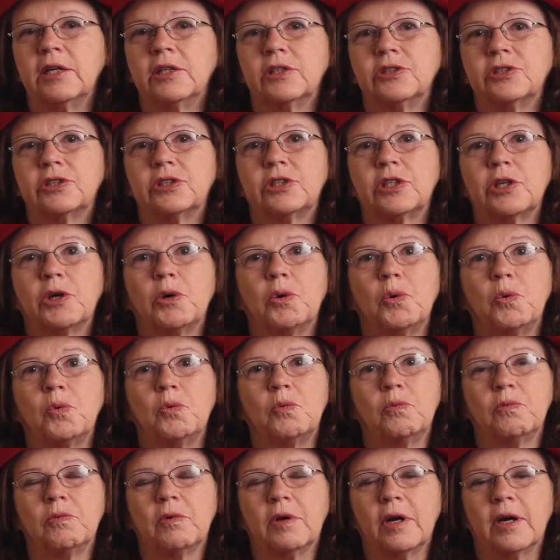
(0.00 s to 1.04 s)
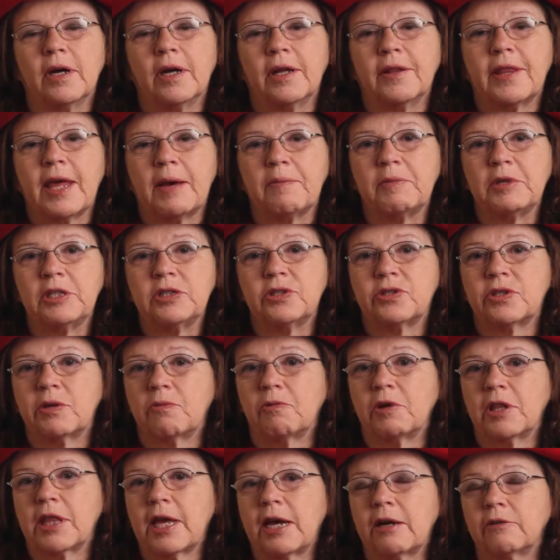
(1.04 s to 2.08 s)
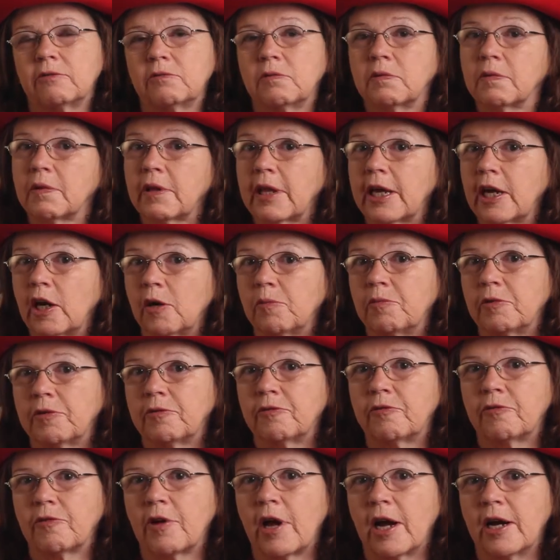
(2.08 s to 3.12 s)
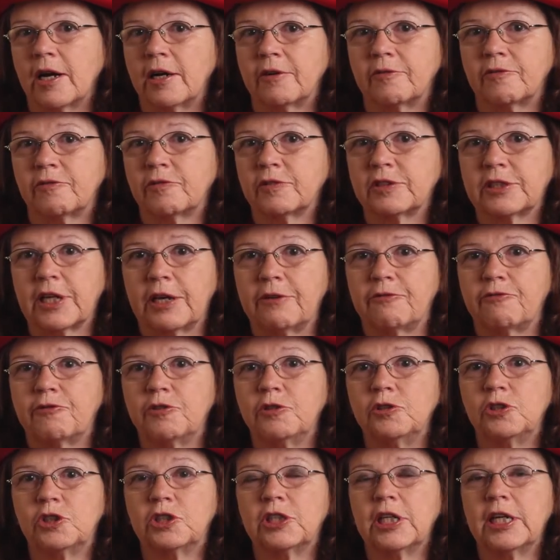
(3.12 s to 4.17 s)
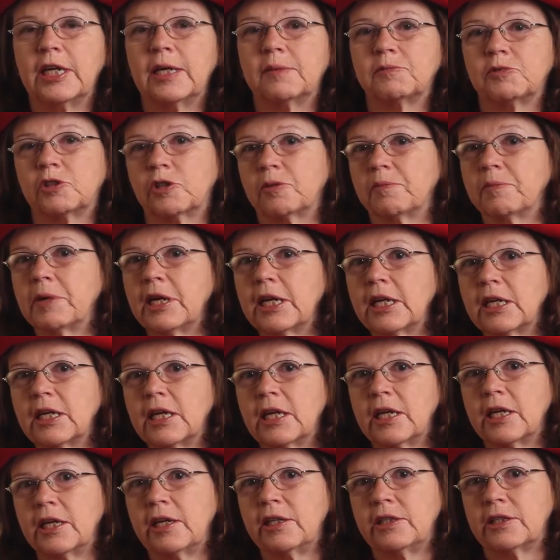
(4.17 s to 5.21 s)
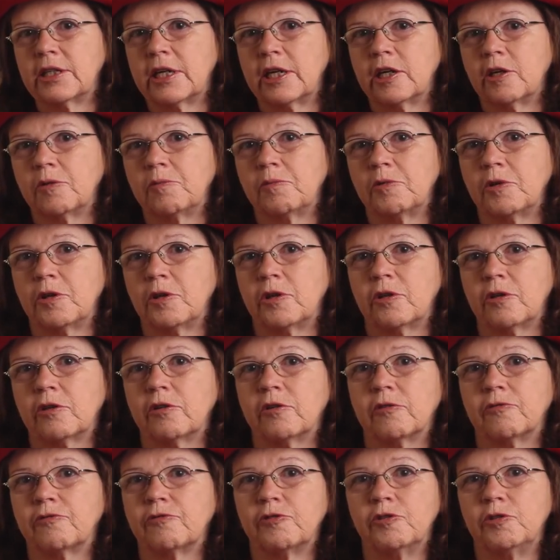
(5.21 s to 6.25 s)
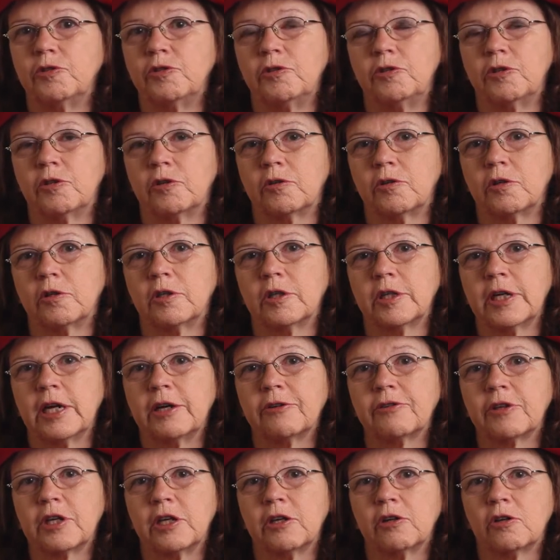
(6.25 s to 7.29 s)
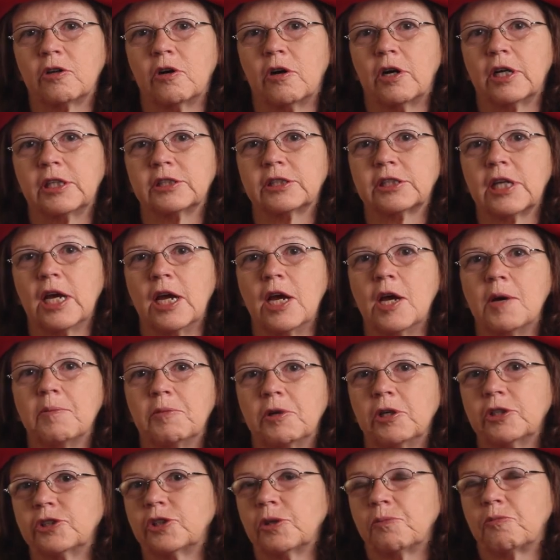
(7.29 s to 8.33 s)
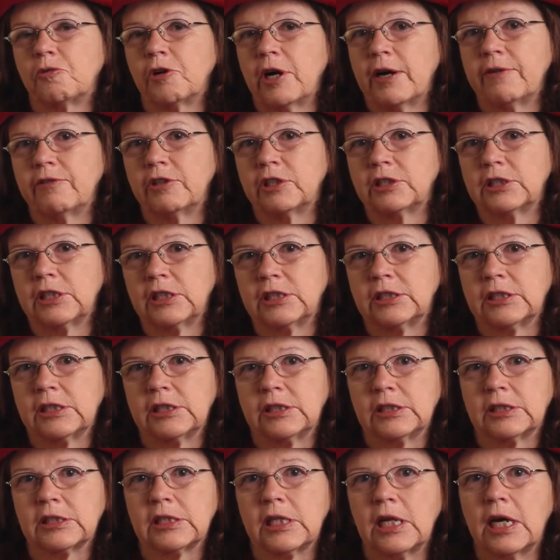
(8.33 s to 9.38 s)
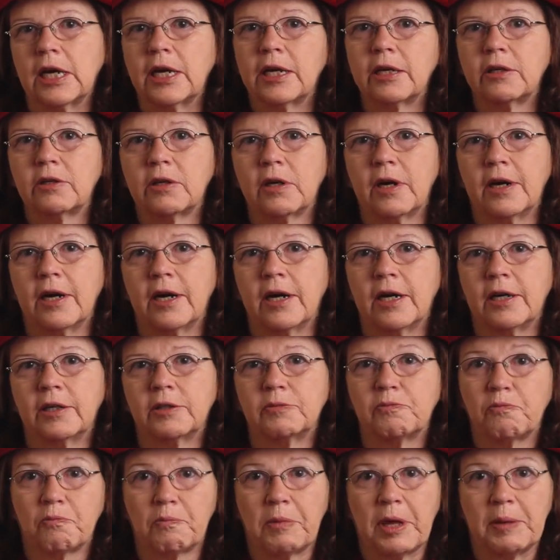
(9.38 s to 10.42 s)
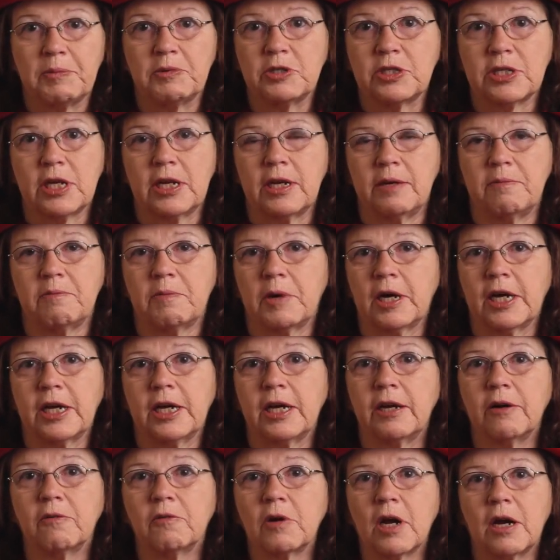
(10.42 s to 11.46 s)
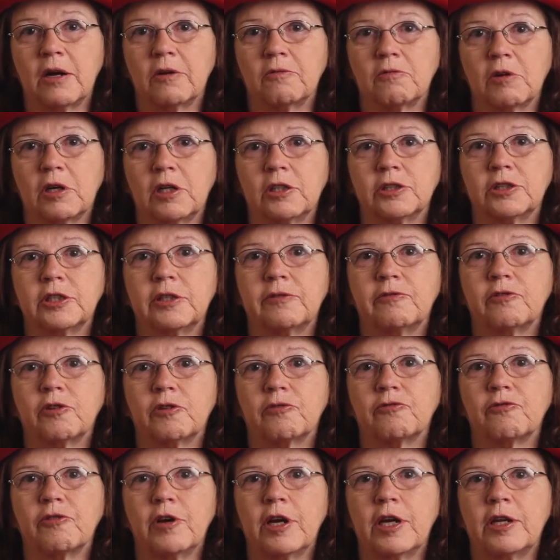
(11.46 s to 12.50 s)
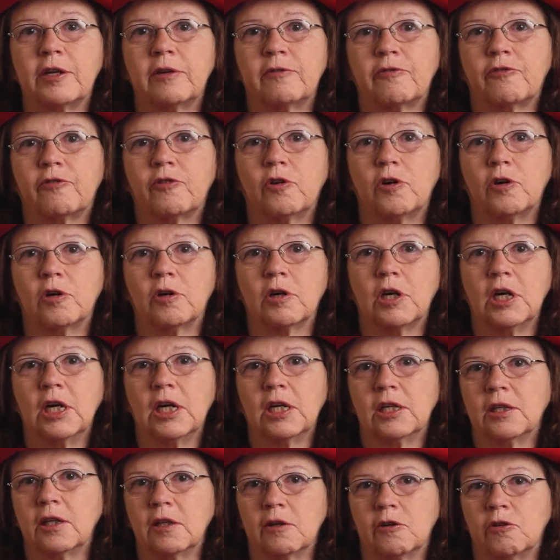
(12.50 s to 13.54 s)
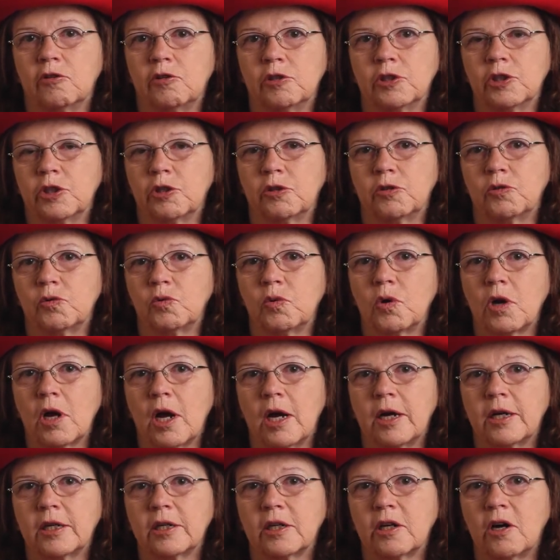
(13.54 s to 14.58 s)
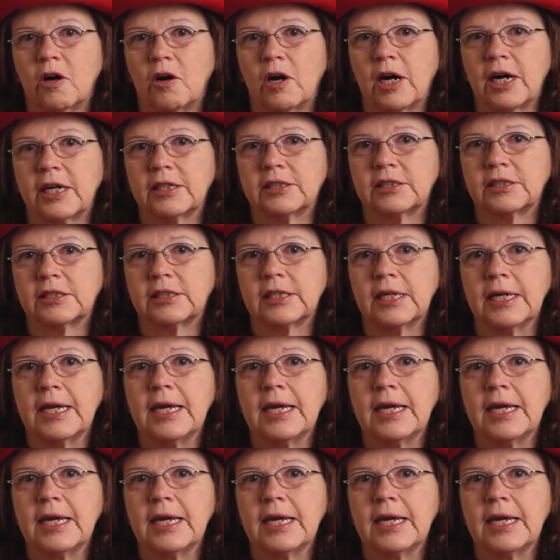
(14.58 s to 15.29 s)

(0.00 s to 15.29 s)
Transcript: So that means that without the help of, say, food stamps or Medicaid to help with your food or healthcare costs, but also private assistance like babysitting by a relative or a friend for little or no cost.